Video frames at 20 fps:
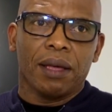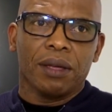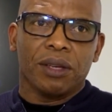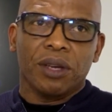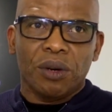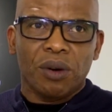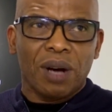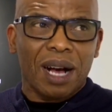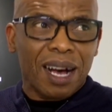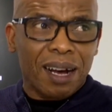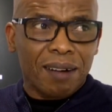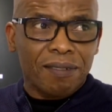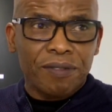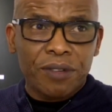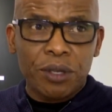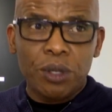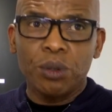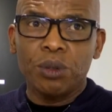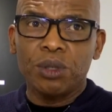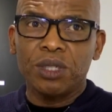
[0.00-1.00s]
you know, I've
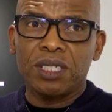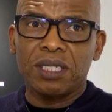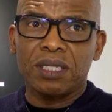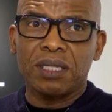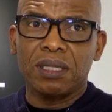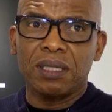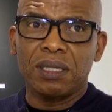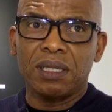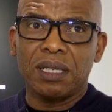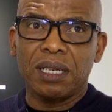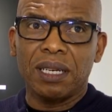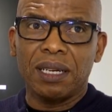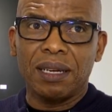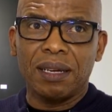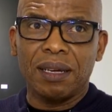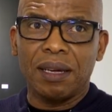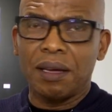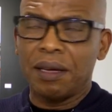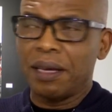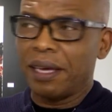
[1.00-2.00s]
used
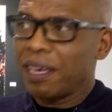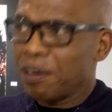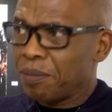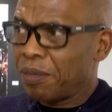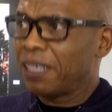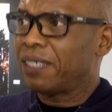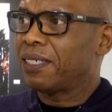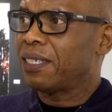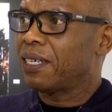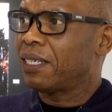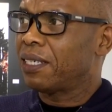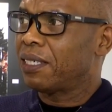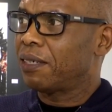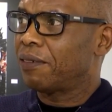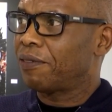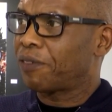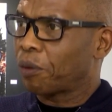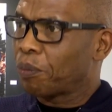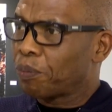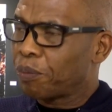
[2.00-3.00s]
images
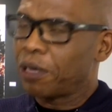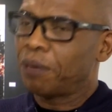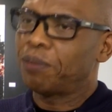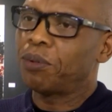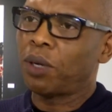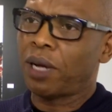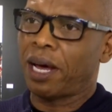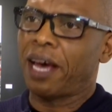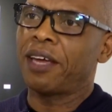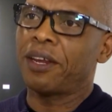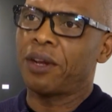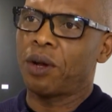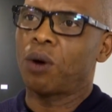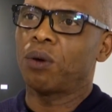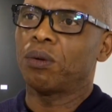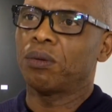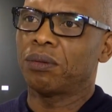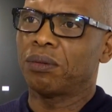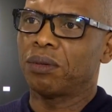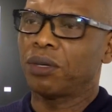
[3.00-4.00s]
from people I know.